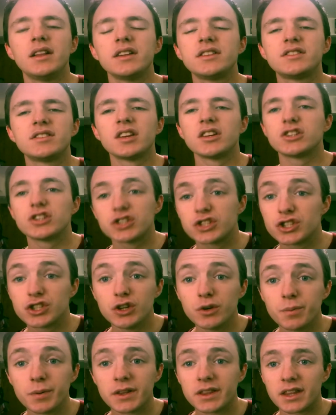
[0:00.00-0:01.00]

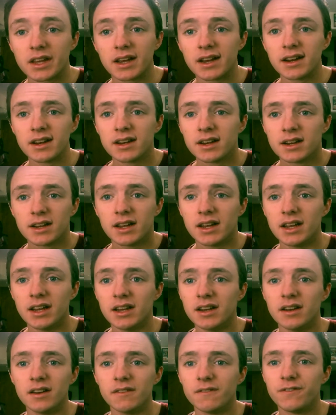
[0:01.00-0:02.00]
stupid thing
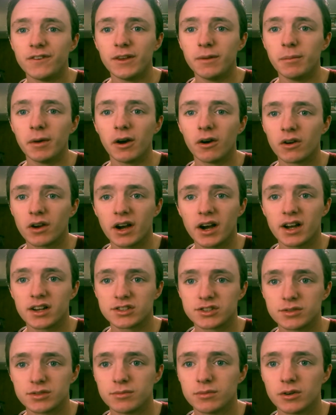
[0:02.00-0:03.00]
in female
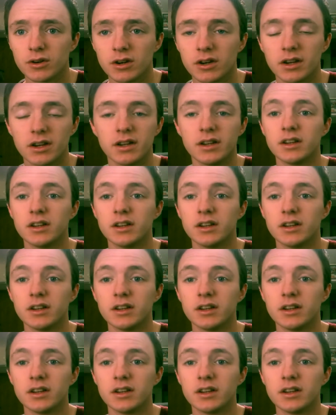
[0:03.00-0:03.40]
costumery.